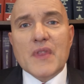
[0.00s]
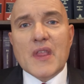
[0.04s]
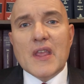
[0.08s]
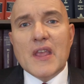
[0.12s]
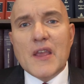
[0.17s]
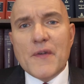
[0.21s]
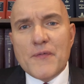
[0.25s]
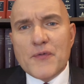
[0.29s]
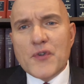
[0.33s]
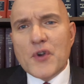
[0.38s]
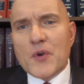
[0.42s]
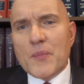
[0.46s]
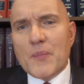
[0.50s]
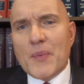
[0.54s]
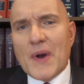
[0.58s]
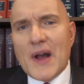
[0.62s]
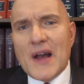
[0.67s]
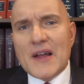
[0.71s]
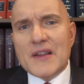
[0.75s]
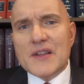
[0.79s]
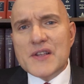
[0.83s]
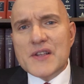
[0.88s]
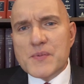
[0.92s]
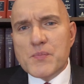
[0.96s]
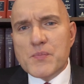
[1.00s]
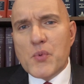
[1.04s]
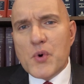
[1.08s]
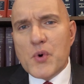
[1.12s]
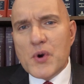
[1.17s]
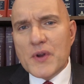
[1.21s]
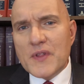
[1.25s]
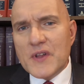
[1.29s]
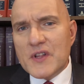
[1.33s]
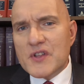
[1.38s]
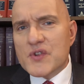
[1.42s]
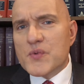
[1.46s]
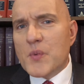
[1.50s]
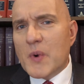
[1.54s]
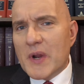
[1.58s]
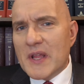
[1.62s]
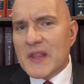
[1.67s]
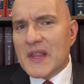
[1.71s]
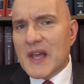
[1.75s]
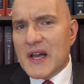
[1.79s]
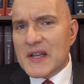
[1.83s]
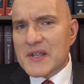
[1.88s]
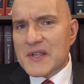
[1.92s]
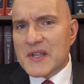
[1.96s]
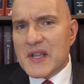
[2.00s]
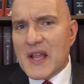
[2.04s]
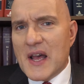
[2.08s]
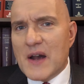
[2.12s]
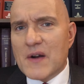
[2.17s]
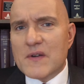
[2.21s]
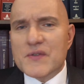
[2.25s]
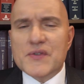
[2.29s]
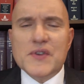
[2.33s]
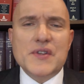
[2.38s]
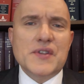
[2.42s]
if your bond is more than $20,000,